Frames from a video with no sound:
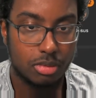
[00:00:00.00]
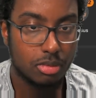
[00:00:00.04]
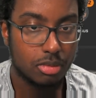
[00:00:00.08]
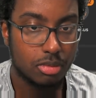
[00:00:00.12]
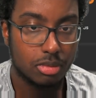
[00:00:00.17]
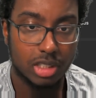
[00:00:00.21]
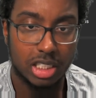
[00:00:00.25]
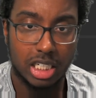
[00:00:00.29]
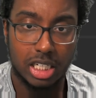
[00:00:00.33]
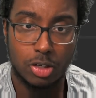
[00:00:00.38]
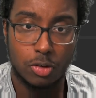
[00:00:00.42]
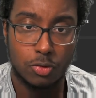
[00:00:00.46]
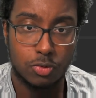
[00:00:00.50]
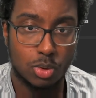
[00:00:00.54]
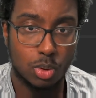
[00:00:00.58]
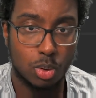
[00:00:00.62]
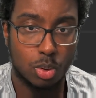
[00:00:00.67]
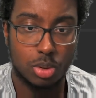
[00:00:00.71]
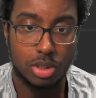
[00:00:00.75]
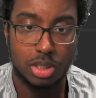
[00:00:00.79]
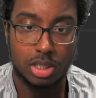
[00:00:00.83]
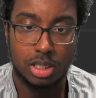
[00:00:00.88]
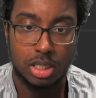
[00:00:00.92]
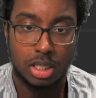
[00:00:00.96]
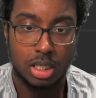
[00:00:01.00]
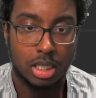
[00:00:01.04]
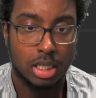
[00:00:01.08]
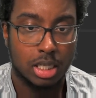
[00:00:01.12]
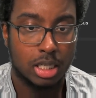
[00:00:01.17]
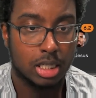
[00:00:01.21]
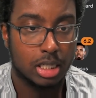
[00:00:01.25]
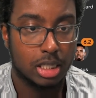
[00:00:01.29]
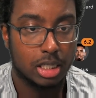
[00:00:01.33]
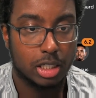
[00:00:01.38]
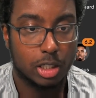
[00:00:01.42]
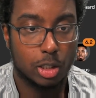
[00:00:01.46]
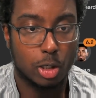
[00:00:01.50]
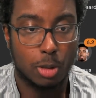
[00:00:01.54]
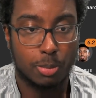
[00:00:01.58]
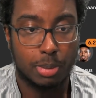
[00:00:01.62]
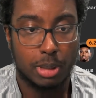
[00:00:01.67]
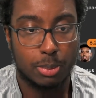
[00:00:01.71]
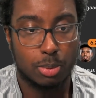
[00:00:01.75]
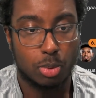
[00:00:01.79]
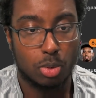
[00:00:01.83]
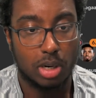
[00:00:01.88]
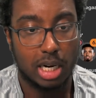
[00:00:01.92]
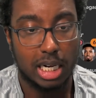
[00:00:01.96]
And of course,
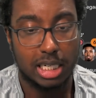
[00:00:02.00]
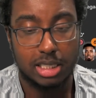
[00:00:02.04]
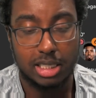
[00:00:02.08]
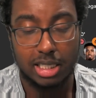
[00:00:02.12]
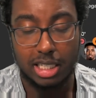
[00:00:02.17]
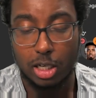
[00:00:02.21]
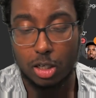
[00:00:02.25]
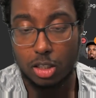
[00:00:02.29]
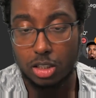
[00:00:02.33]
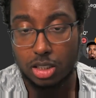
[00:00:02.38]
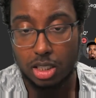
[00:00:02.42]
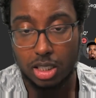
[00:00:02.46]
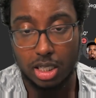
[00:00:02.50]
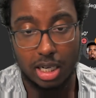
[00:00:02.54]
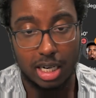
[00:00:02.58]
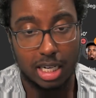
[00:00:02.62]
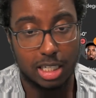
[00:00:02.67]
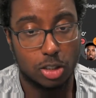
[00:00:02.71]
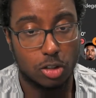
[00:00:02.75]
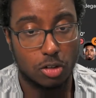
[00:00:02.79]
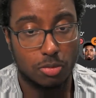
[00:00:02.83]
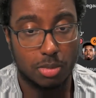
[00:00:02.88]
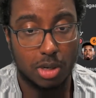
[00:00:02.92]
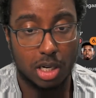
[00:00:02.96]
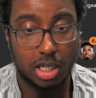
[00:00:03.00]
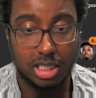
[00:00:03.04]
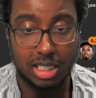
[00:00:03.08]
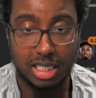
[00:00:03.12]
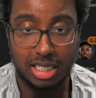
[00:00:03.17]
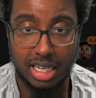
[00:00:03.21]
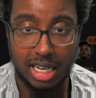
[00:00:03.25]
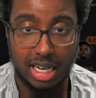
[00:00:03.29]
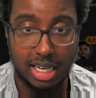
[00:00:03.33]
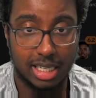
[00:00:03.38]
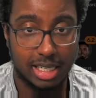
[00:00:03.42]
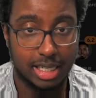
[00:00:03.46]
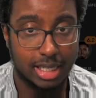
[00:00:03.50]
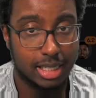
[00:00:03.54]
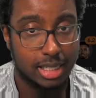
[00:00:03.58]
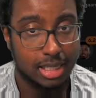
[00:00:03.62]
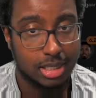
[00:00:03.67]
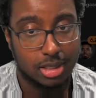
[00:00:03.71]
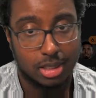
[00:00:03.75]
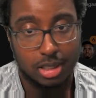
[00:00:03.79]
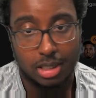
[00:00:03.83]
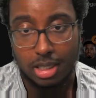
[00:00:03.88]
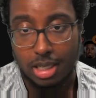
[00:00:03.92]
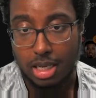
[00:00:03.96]
people like to get onto the likes of Martinelli.
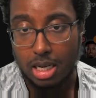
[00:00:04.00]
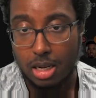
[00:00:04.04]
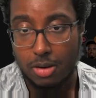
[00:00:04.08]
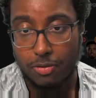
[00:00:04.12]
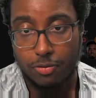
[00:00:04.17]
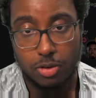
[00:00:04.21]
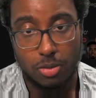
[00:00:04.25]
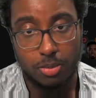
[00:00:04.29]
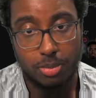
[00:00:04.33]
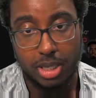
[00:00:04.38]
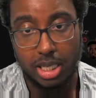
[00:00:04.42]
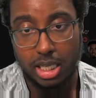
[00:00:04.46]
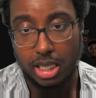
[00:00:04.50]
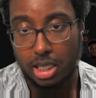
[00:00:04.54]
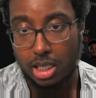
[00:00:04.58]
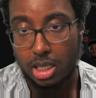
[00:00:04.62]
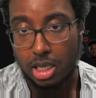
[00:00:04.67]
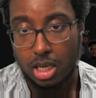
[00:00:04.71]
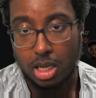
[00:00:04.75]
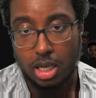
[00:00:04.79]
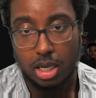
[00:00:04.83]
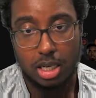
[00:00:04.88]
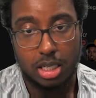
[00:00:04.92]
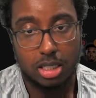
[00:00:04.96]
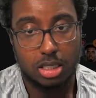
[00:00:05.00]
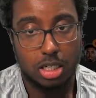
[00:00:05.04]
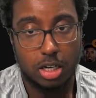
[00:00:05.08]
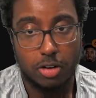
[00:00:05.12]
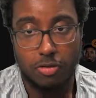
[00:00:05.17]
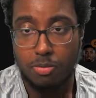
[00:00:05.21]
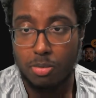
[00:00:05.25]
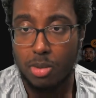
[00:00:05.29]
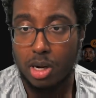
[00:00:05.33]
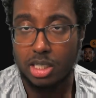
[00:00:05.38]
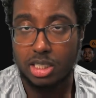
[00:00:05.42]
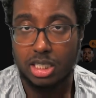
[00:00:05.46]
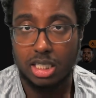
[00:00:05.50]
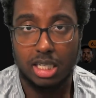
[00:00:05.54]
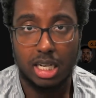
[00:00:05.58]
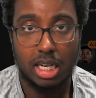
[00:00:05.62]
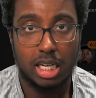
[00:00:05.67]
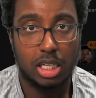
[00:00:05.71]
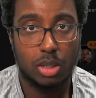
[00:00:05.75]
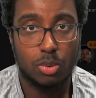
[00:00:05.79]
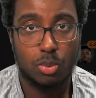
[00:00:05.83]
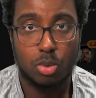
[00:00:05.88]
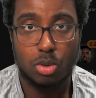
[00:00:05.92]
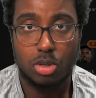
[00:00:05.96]
And for me, listen, if Martinelli
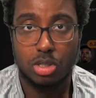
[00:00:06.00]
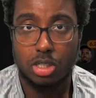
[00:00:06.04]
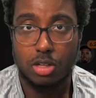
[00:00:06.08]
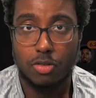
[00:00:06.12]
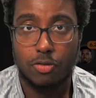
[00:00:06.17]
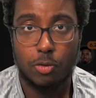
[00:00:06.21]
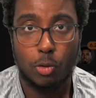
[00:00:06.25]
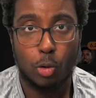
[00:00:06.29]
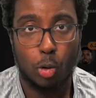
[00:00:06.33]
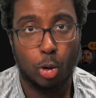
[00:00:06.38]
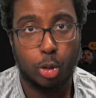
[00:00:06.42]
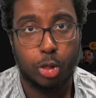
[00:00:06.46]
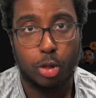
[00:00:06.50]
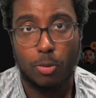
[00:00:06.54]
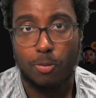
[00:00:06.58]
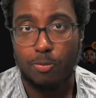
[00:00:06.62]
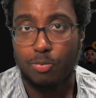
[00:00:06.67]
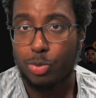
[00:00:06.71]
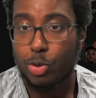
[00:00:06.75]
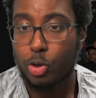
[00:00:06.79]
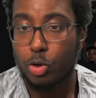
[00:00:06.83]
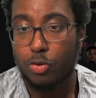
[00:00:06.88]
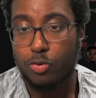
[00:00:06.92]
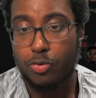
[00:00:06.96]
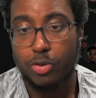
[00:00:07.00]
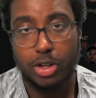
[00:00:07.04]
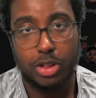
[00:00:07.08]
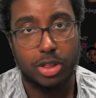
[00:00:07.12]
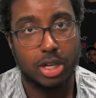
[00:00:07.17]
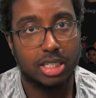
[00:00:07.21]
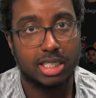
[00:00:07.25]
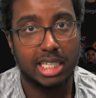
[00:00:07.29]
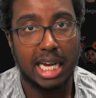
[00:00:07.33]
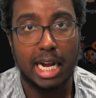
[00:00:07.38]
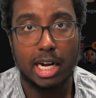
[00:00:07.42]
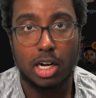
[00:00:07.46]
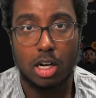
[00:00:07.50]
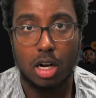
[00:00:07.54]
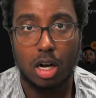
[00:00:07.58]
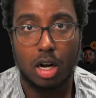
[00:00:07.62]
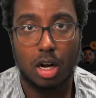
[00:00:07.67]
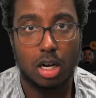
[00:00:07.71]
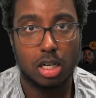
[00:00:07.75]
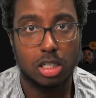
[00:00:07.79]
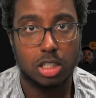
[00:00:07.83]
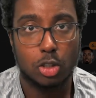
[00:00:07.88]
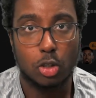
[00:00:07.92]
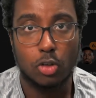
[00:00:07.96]
was the 4th or 5th attacker at
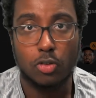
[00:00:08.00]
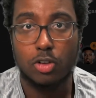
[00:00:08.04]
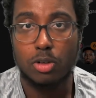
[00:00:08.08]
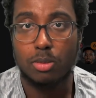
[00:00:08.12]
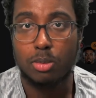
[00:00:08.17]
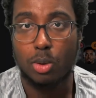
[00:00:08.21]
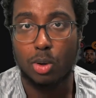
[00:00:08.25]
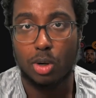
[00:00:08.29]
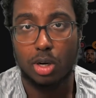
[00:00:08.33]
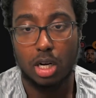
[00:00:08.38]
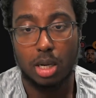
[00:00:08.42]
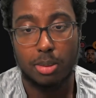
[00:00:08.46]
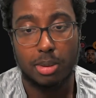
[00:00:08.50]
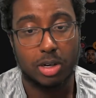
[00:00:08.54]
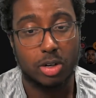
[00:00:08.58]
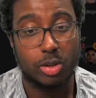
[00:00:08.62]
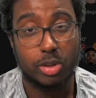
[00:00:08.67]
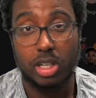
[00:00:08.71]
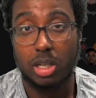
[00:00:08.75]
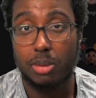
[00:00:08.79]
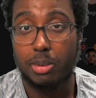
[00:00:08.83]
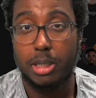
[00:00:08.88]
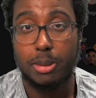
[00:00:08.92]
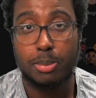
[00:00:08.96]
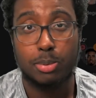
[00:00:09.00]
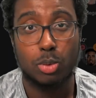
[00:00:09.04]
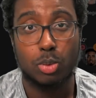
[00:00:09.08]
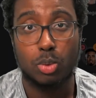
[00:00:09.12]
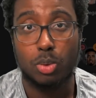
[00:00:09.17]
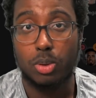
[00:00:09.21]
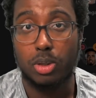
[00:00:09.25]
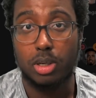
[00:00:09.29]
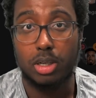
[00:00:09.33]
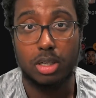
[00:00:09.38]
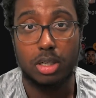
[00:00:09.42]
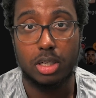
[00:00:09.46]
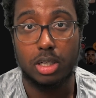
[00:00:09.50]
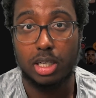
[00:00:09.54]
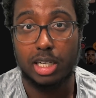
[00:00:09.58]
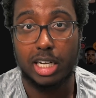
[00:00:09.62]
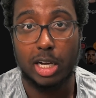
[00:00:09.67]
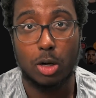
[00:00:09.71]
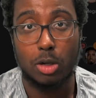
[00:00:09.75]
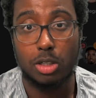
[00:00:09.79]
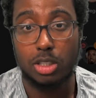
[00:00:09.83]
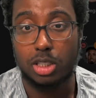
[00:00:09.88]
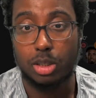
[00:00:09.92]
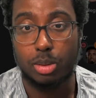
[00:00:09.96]
Arsenal Football Club, I don't think people would get
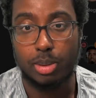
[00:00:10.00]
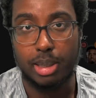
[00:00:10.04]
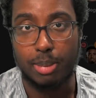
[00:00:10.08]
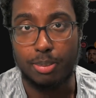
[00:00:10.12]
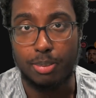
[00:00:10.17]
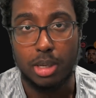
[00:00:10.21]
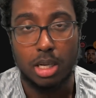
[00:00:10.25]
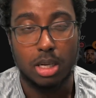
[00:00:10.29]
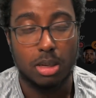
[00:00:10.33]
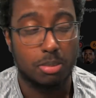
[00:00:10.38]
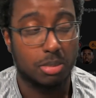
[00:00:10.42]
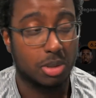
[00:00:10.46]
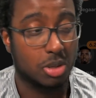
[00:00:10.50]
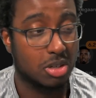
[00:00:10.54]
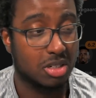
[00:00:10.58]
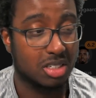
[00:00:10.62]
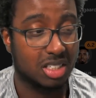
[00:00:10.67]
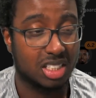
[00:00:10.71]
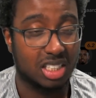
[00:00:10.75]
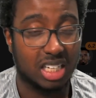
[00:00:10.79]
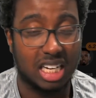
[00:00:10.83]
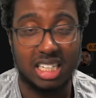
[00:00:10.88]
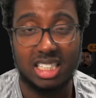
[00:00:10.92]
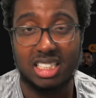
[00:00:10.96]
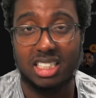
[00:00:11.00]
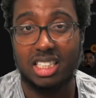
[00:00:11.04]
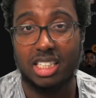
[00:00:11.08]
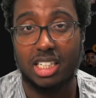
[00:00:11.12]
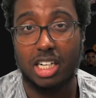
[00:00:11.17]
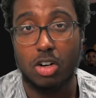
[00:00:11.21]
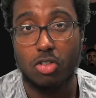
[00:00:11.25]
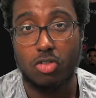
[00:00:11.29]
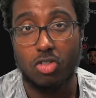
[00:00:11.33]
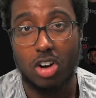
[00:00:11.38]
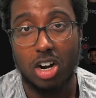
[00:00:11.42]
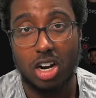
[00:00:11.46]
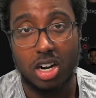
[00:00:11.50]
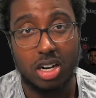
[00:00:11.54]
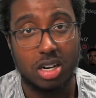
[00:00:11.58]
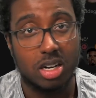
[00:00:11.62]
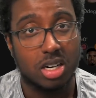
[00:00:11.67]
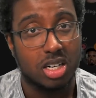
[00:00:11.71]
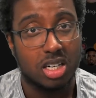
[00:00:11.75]
onto him because at least he can run,